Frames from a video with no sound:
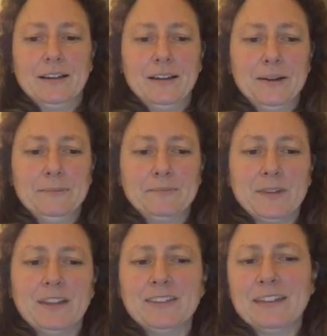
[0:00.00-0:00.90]

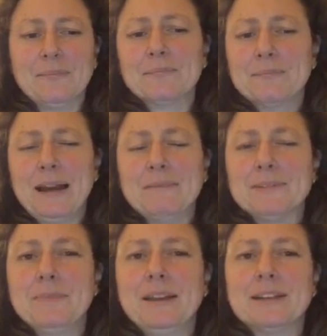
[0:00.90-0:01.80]
I think that
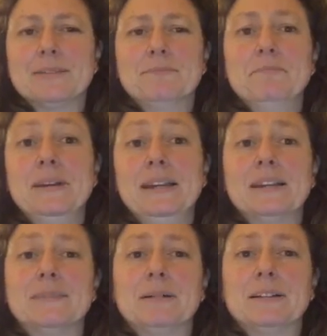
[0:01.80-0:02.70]
perhaps makes me
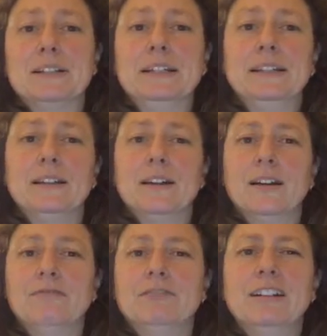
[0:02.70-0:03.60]
especially
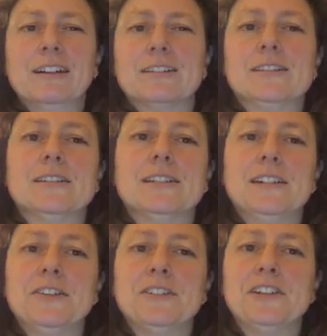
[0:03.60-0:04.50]
reluctant to
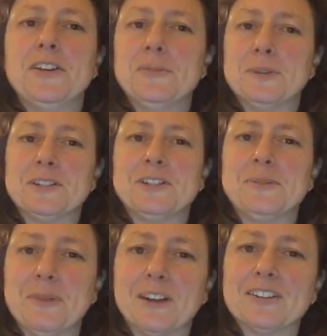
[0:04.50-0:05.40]
use humour too
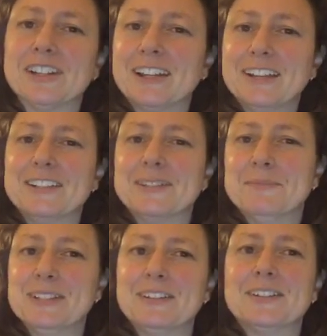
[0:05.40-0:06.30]
much in case it's
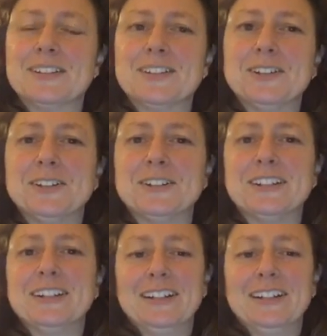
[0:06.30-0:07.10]
misunderstood.